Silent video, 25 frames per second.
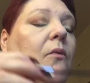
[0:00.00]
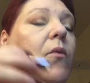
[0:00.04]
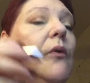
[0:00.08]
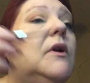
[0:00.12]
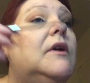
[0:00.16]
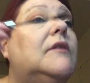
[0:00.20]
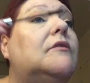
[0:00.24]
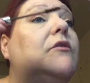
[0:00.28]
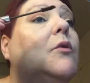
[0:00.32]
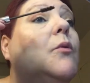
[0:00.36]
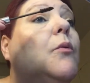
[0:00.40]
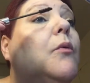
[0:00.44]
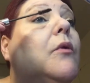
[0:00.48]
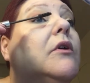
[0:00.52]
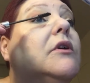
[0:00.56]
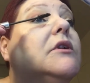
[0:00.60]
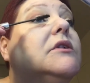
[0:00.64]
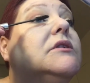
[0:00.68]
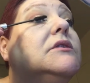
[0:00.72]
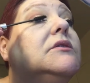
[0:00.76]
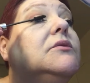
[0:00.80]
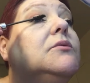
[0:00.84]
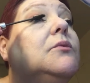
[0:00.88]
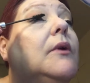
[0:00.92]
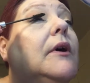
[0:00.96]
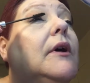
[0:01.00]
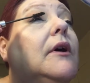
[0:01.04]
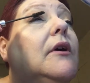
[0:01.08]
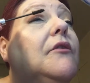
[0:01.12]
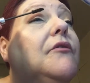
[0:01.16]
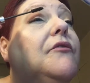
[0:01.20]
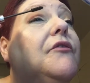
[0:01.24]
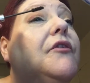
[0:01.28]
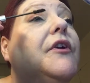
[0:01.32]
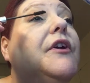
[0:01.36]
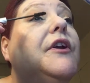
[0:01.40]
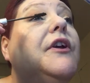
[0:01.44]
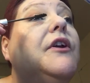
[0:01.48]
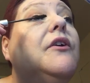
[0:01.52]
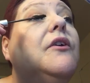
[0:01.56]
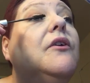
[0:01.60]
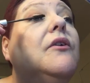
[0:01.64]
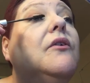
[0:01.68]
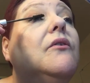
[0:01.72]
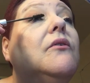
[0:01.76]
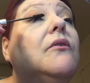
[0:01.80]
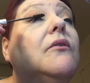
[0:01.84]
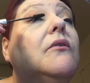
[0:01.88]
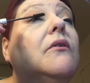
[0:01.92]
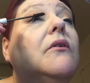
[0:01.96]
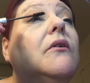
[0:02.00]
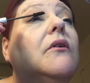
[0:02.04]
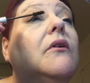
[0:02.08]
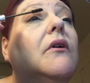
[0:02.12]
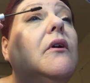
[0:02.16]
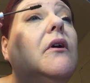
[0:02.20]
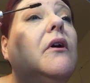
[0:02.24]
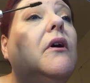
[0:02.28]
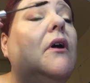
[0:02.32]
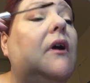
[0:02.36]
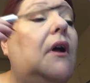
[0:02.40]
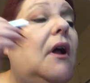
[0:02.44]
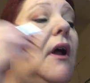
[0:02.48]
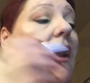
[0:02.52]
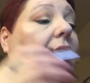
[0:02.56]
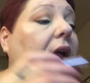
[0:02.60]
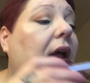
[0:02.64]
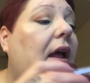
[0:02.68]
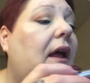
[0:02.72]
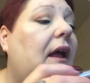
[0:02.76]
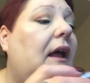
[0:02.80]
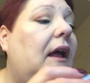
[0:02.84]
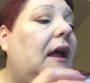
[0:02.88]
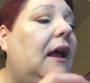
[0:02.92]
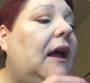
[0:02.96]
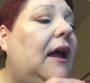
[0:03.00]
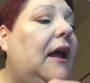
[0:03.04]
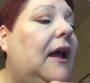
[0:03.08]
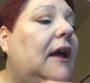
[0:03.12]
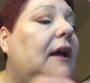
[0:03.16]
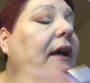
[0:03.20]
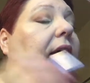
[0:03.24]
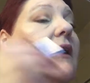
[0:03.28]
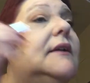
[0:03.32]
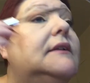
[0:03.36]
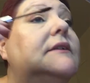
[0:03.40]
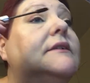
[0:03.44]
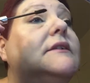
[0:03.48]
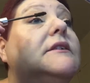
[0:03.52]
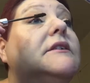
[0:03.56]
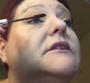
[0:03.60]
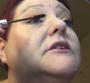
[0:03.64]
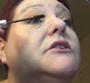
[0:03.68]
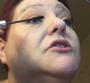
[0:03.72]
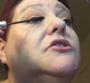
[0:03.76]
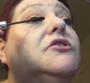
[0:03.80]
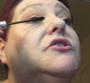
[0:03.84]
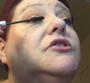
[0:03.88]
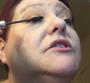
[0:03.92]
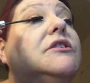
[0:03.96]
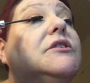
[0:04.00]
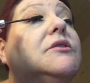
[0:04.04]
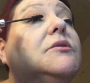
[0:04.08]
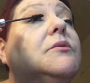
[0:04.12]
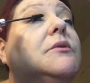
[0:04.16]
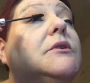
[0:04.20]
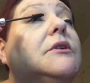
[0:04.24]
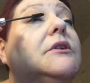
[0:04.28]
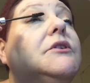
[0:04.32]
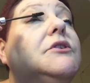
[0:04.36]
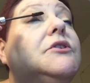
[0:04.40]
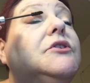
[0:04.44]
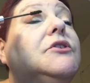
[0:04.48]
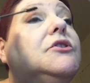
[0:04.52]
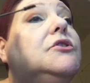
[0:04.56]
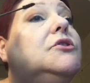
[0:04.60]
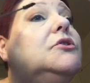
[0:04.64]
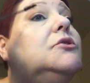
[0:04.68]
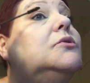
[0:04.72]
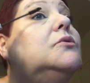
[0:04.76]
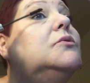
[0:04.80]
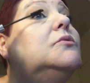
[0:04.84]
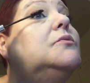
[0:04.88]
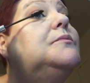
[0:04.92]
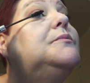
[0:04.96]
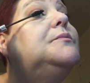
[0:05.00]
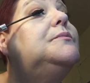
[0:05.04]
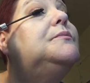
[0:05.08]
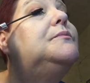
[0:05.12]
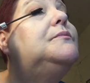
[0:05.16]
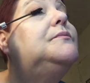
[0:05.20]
Whatever works well for you. And you just want to